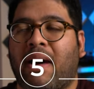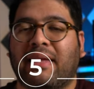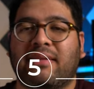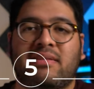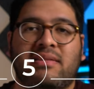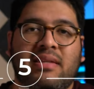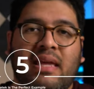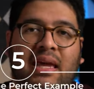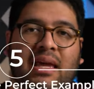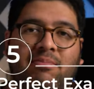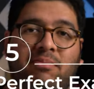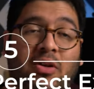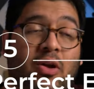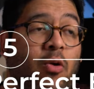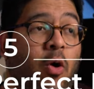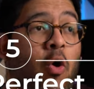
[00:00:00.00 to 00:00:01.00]
might say,
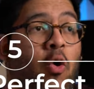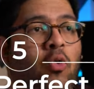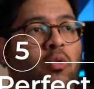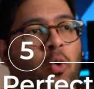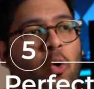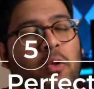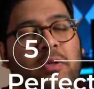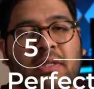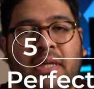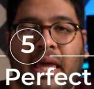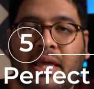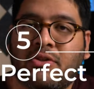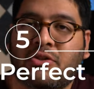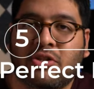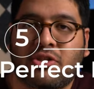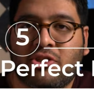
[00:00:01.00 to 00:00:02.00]
you know, oh, Rolex
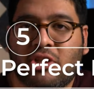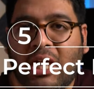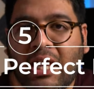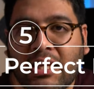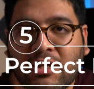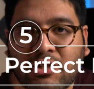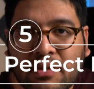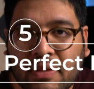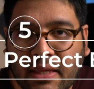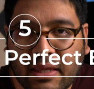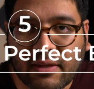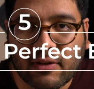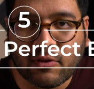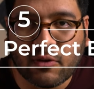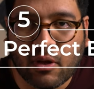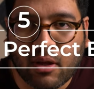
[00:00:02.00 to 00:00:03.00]
can't just change
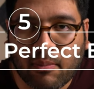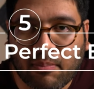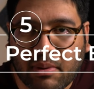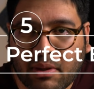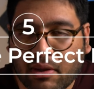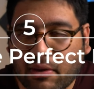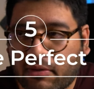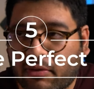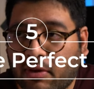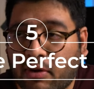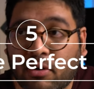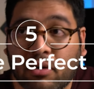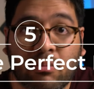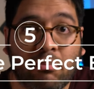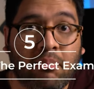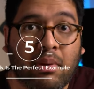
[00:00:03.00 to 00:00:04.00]
things up because
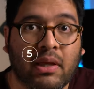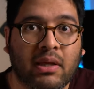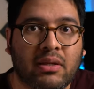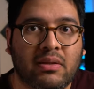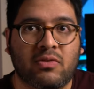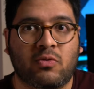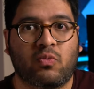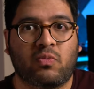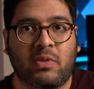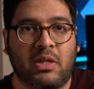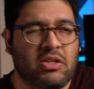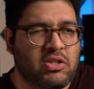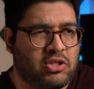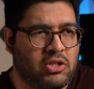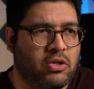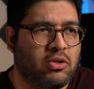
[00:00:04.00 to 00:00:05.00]
they're a big
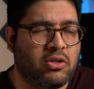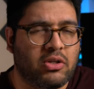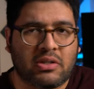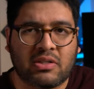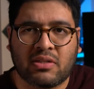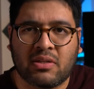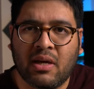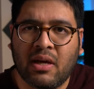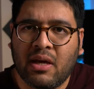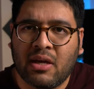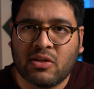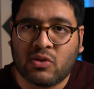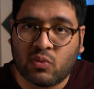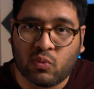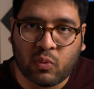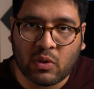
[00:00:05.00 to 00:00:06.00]
and serious
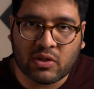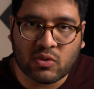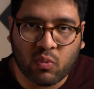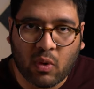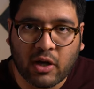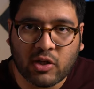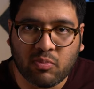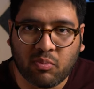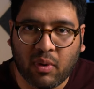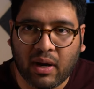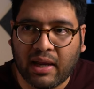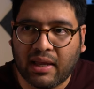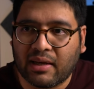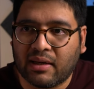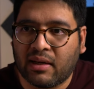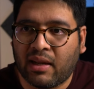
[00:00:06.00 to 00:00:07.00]
Swiss watch
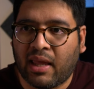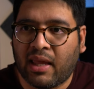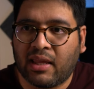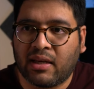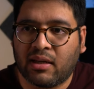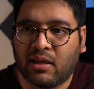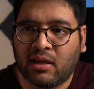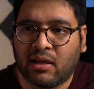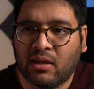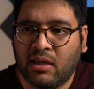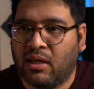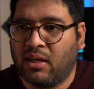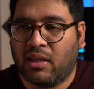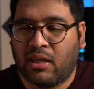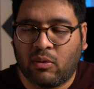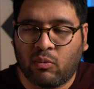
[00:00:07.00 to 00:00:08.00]
brand and
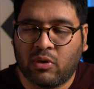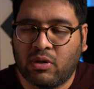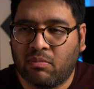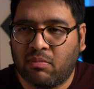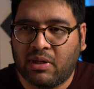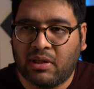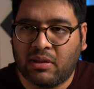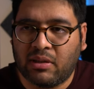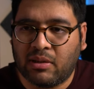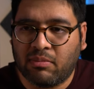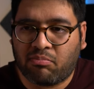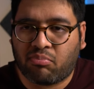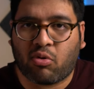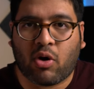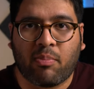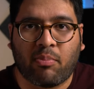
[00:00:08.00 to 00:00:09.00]
it wouldn't be
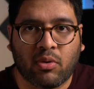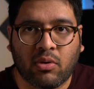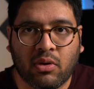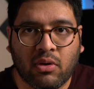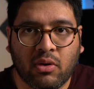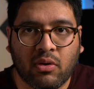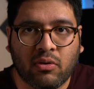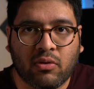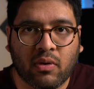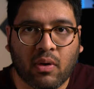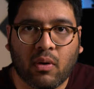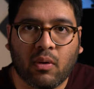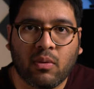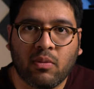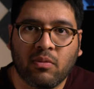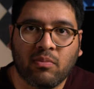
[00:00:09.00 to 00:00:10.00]
proper to do
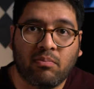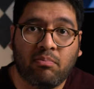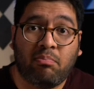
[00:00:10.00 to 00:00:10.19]
so.